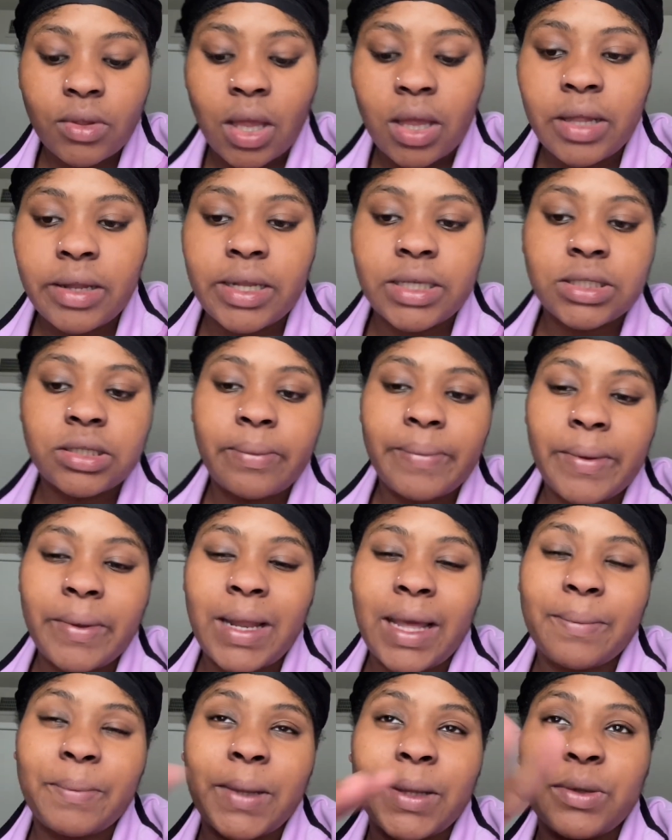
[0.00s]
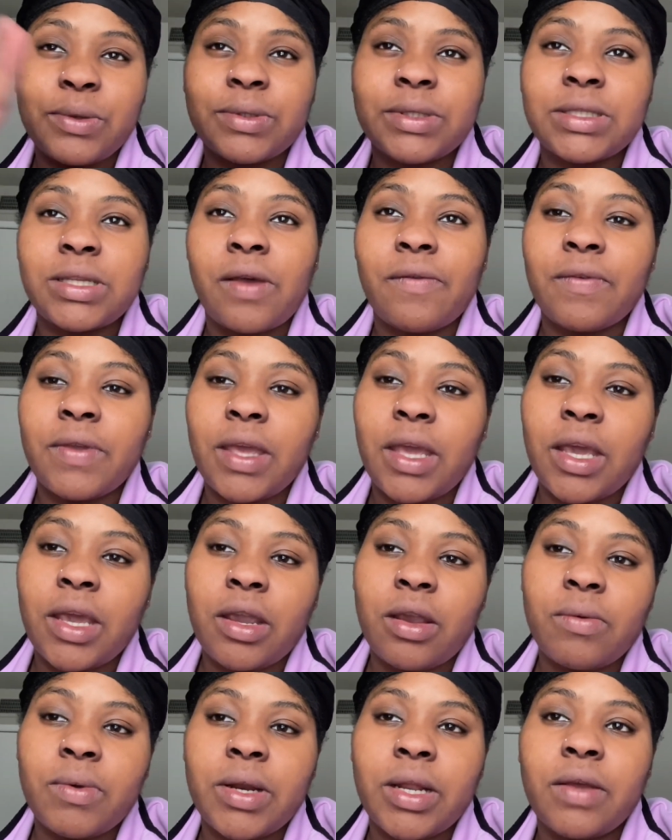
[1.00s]
And that's gonna be like my little
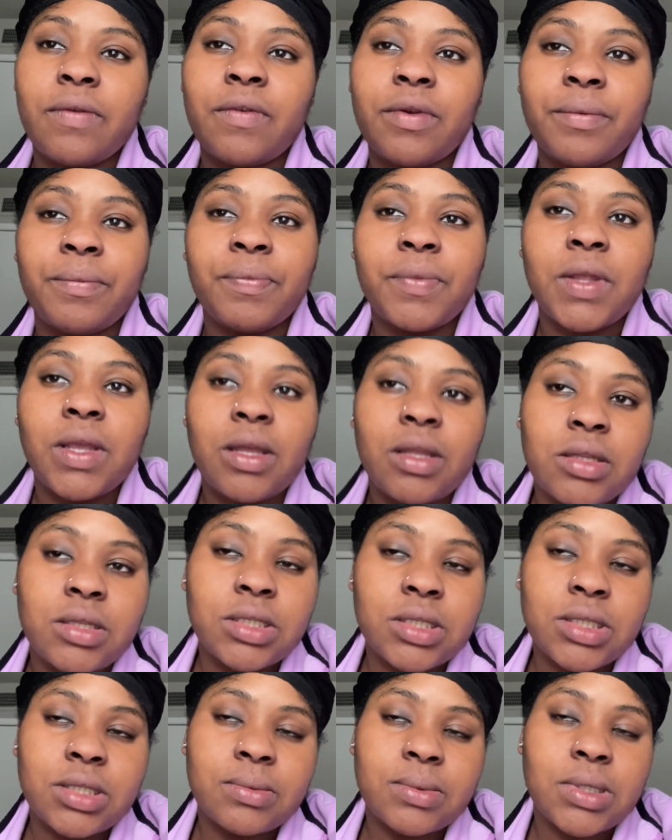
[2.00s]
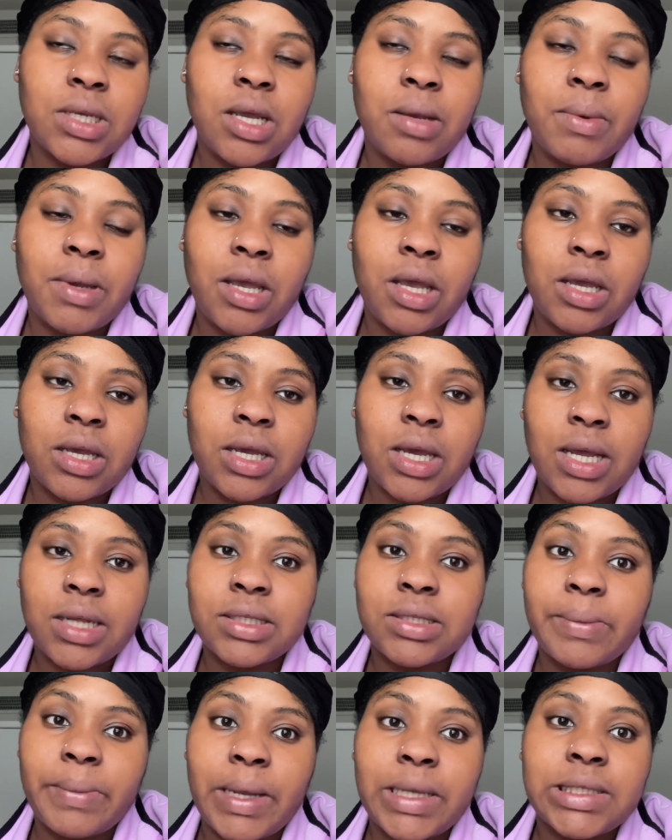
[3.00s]
self-care, whatever. Just some time I got
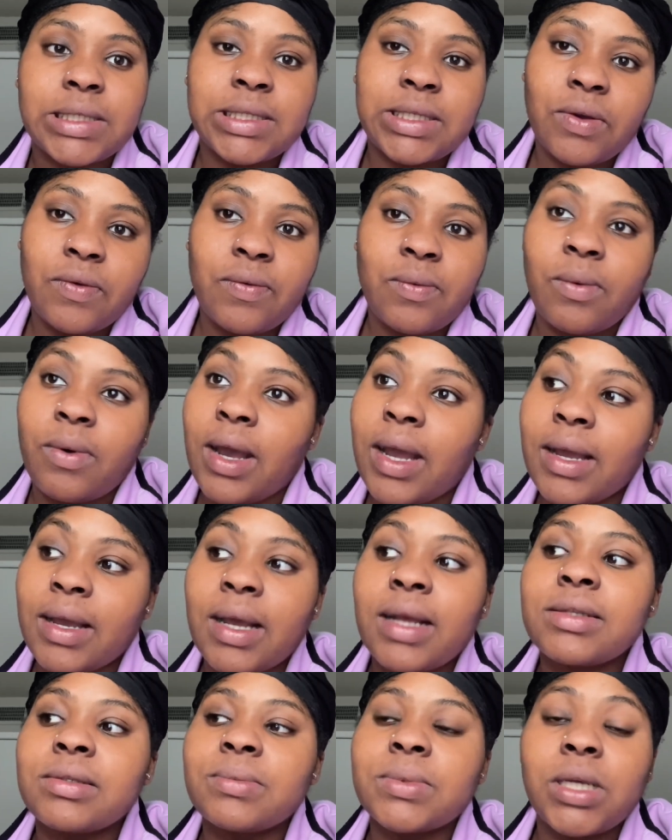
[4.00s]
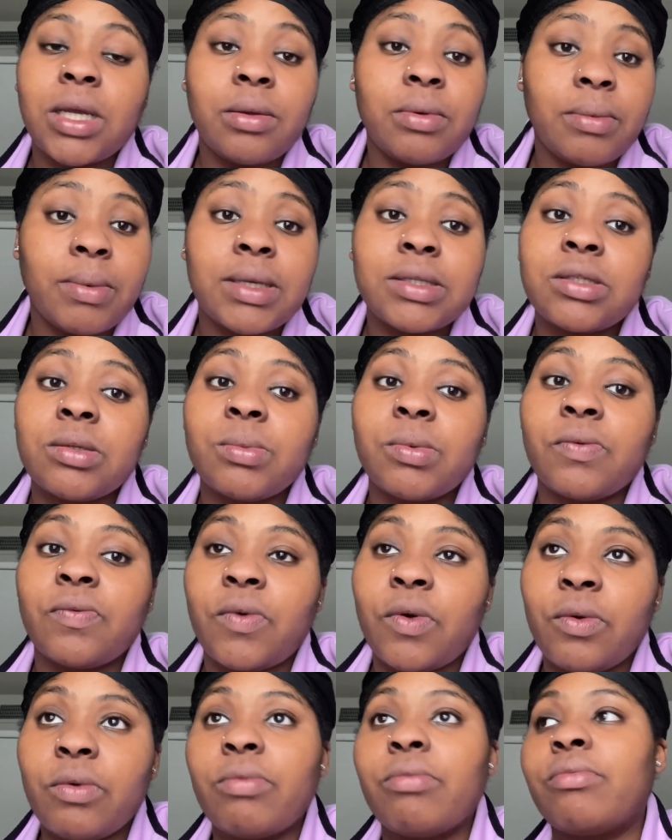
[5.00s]
to myself. Why I got some time to myself
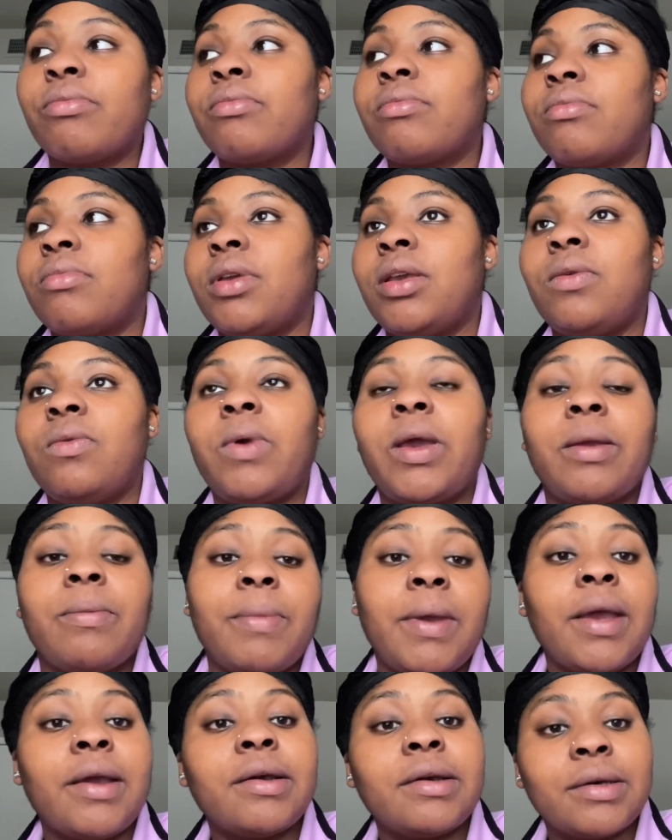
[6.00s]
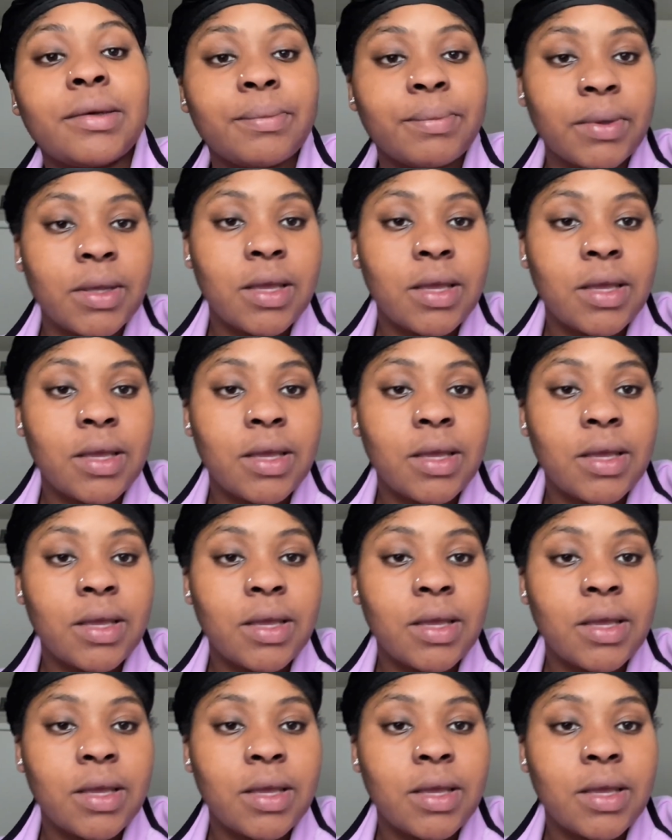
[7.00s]
before he wake back up.